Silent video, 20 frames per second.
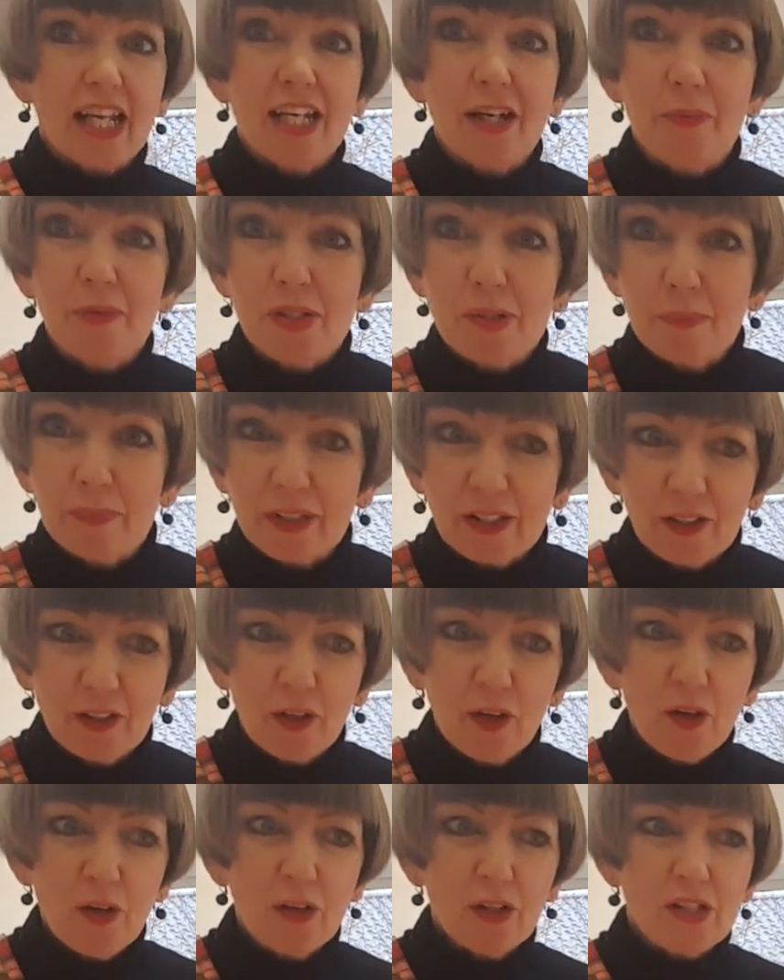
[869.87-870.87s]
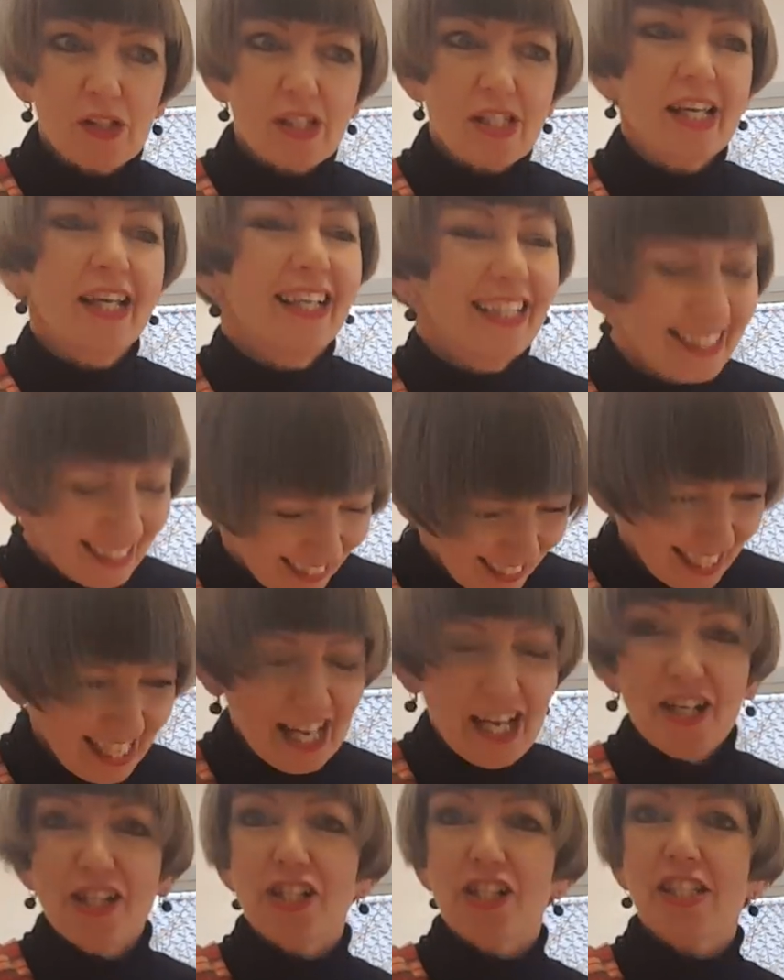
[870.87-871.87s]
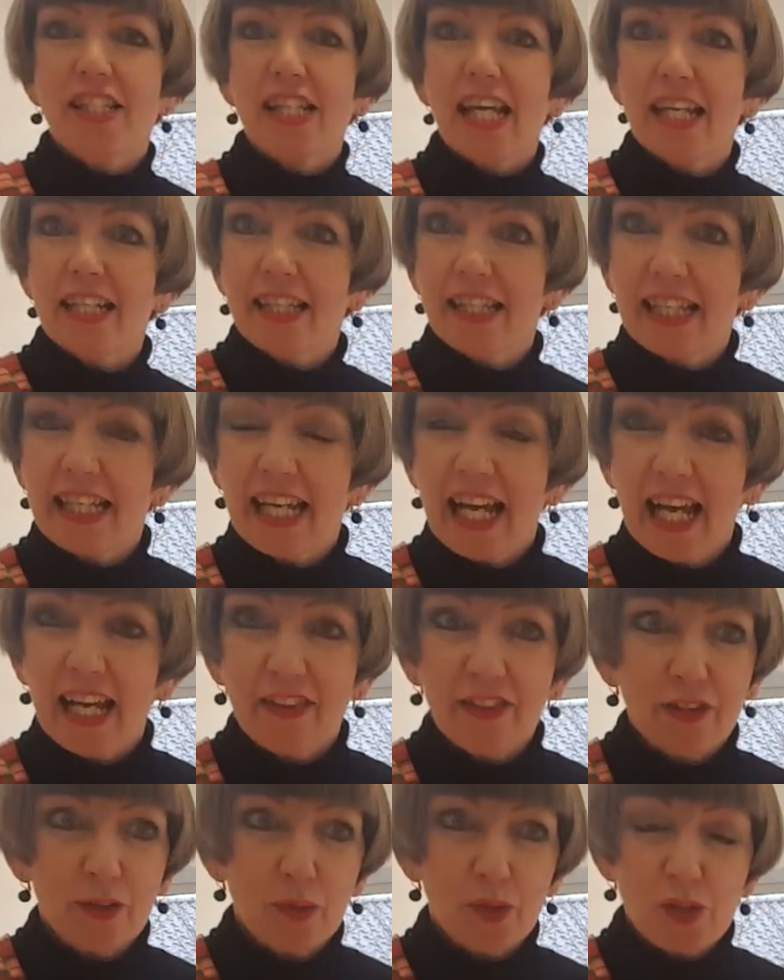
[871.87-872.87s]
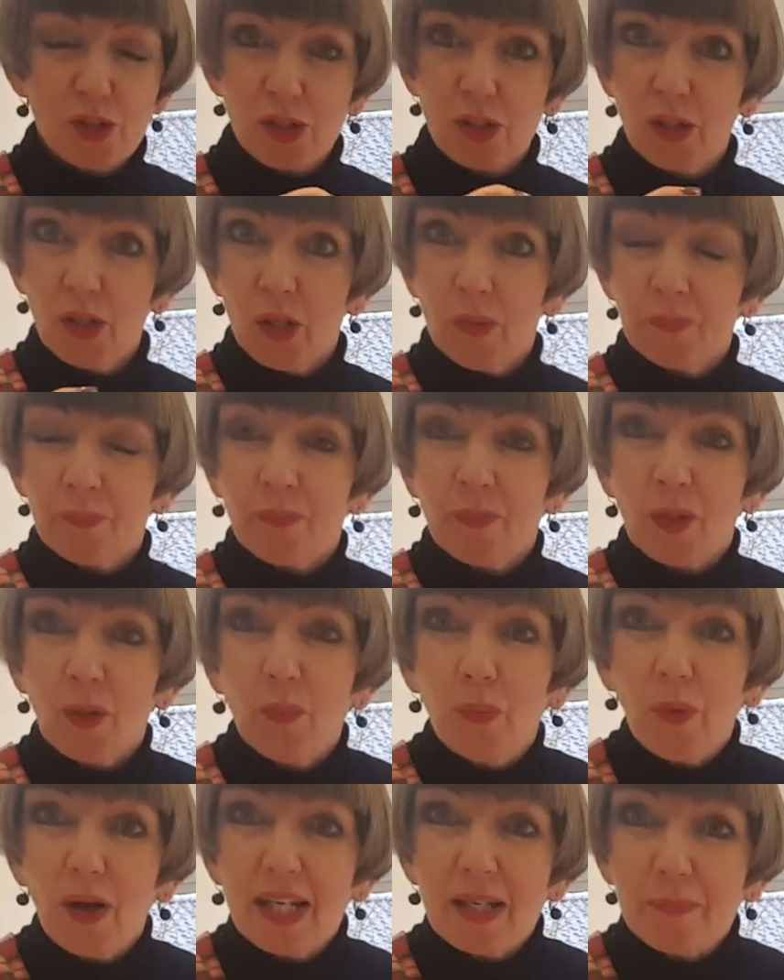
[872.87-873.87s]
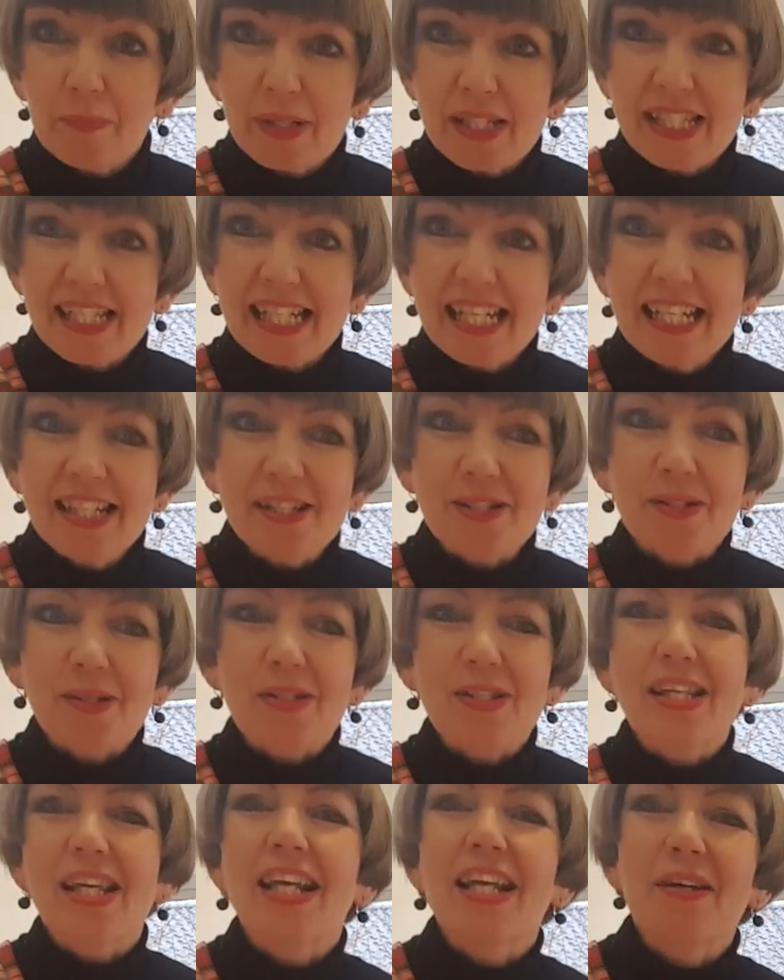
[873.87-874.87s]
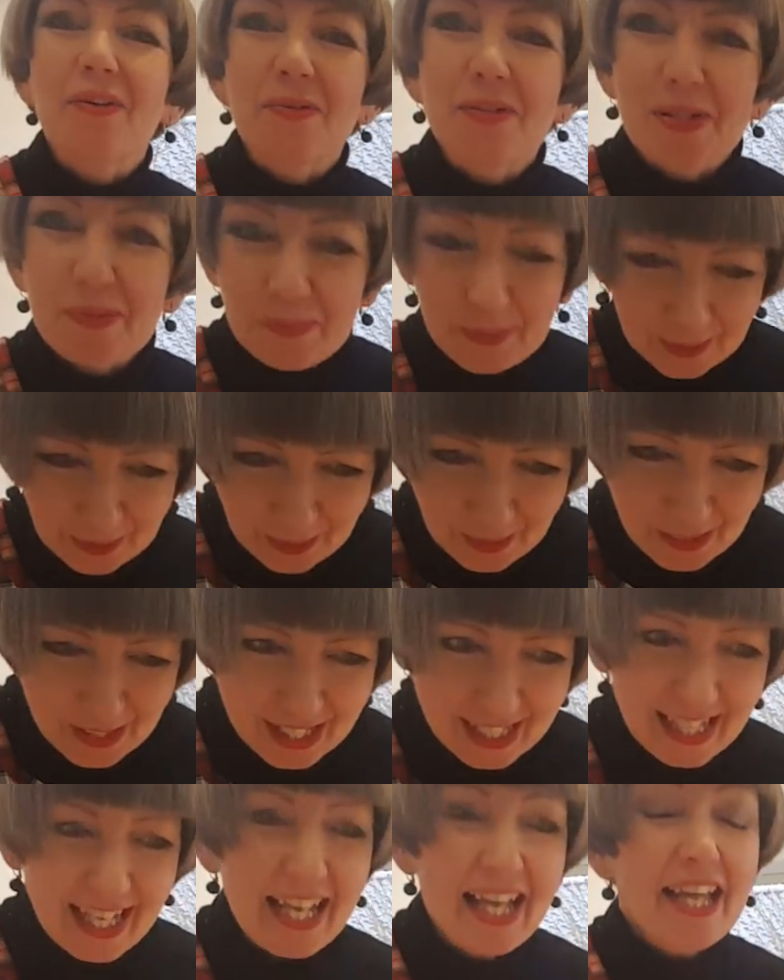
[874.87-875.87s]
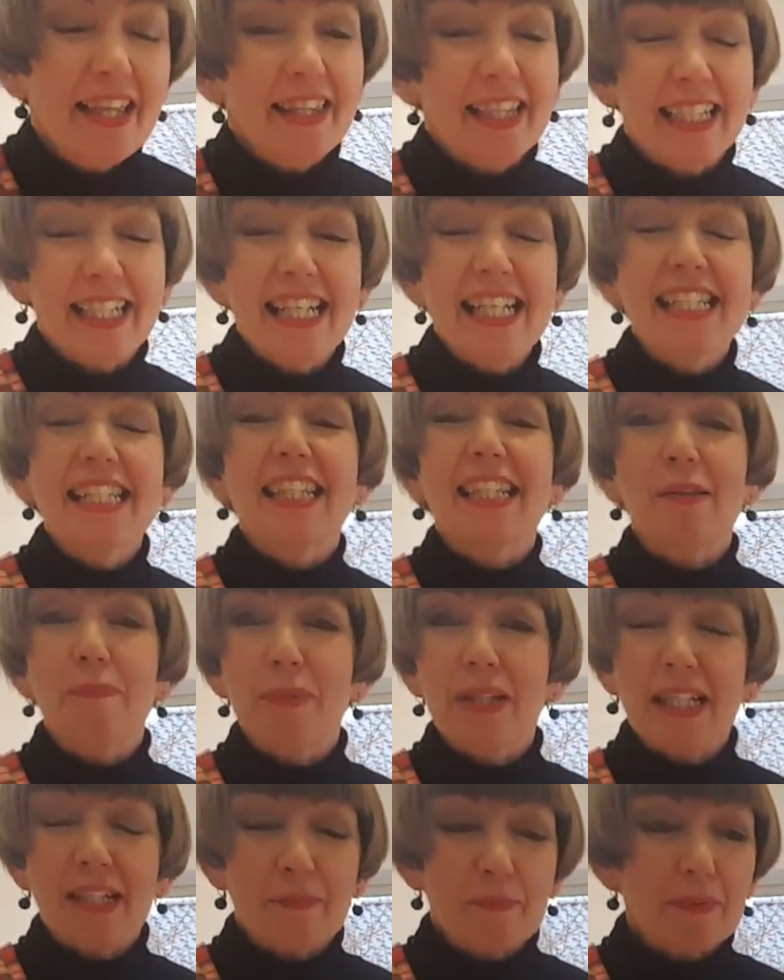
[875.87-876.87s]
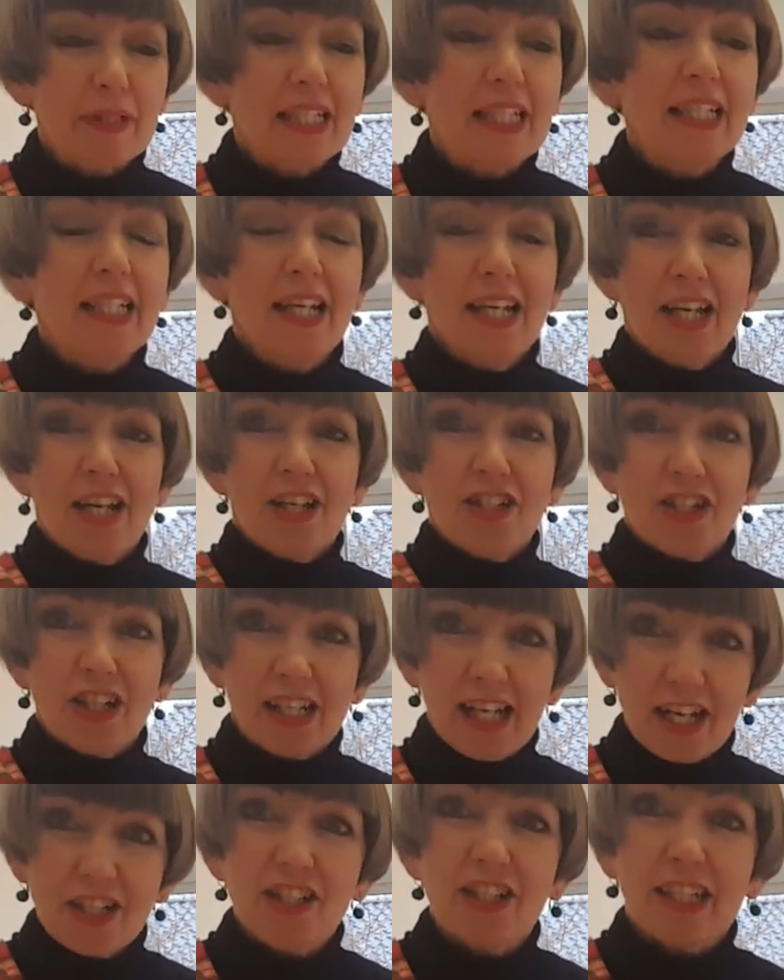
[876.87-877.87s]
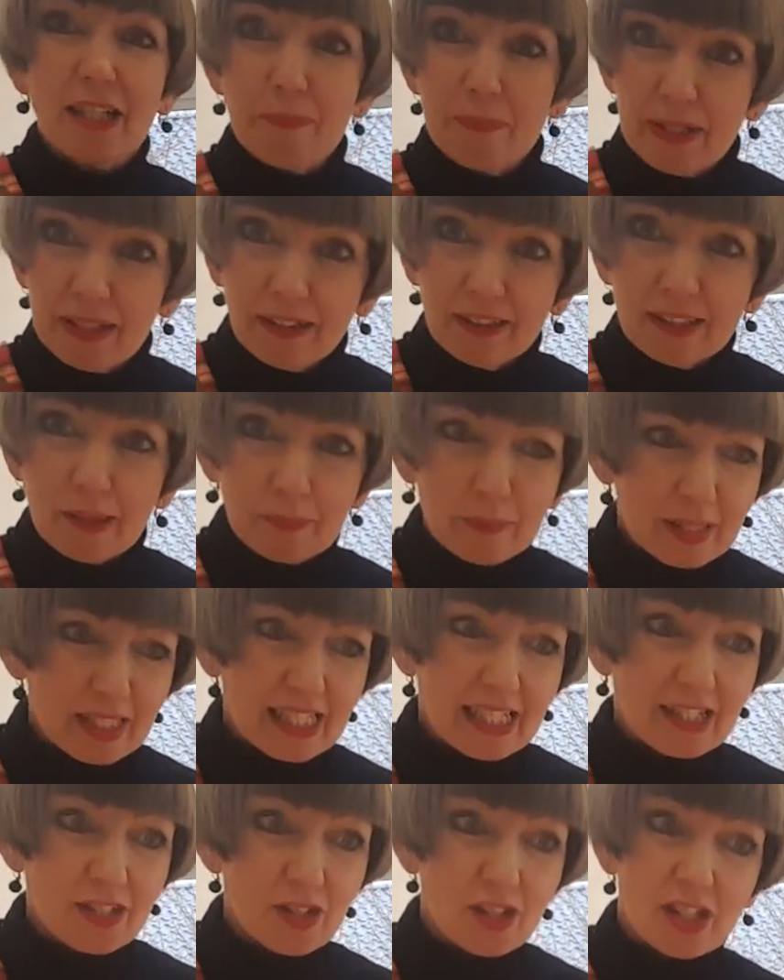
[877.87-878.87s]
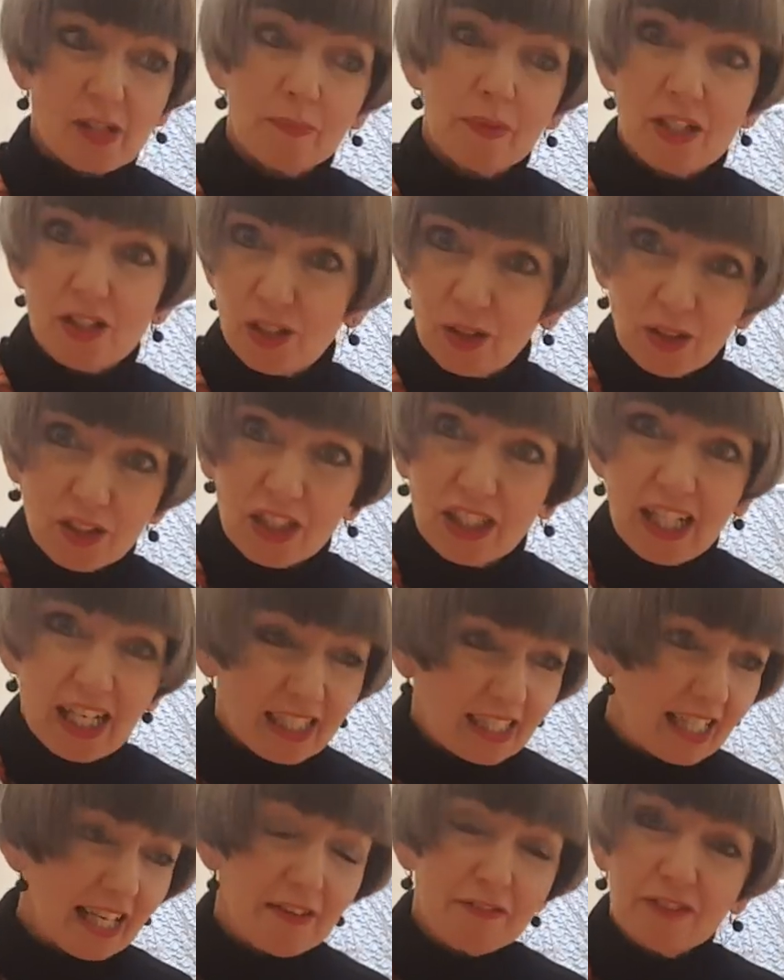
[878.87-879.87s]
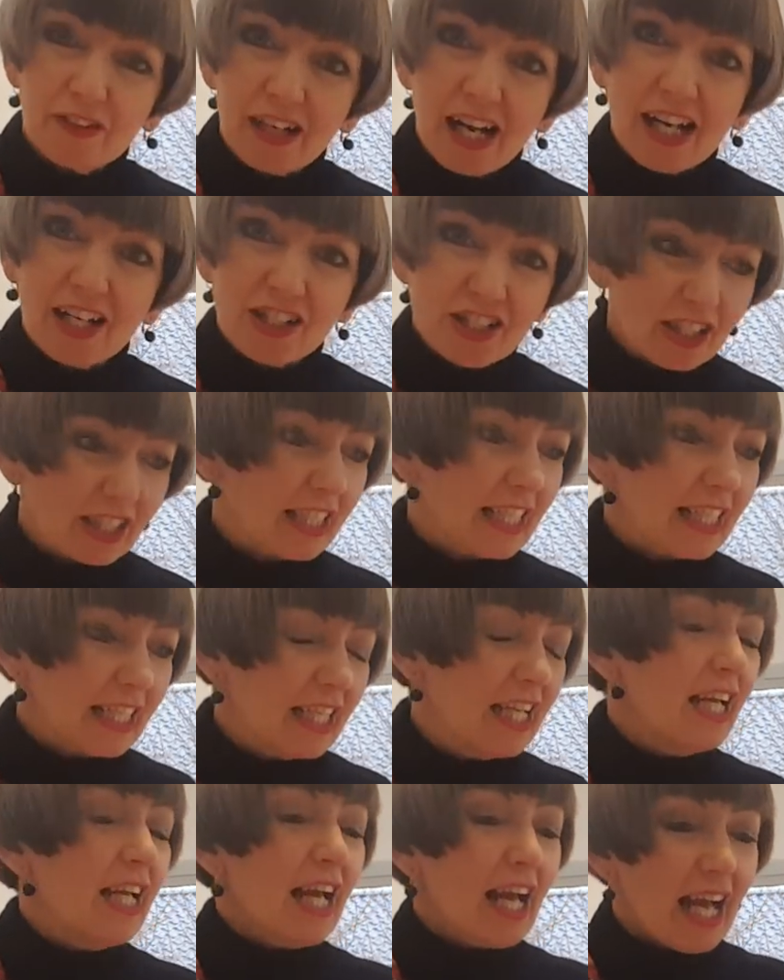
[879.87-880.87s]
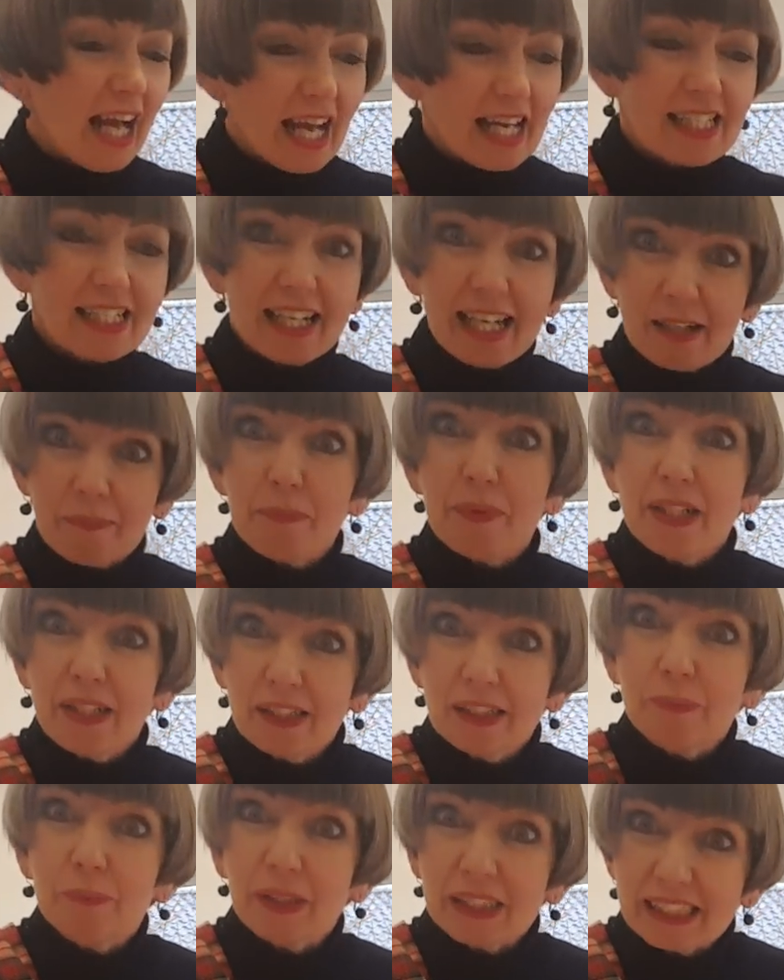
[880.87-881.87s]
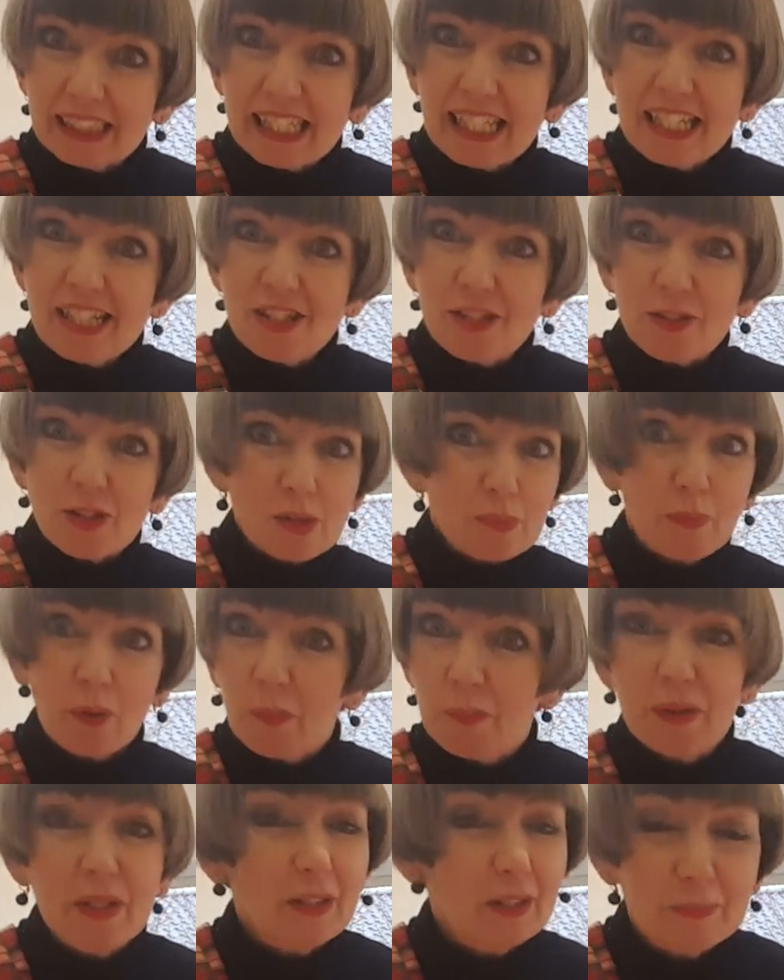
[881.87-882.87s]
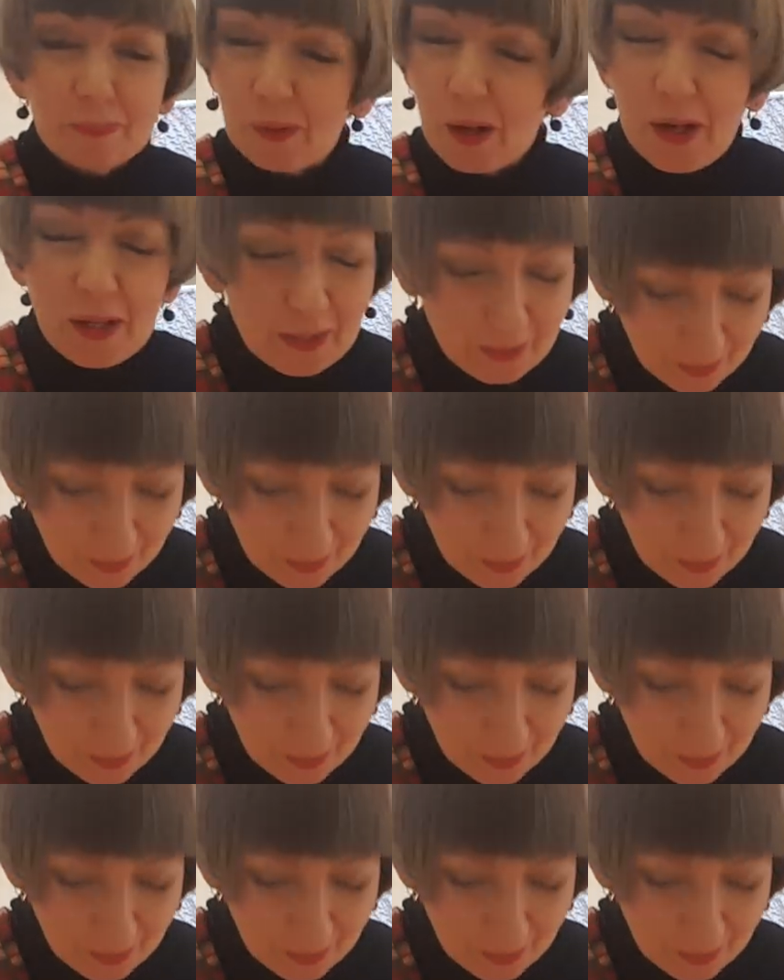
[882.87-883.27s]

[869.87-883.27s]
And it was because, she said, they had those white potatoes, and it was because the lady at the B&B, she had actually peeled the potatoes, and my daughter had never actually had, like, peeled potatoes before.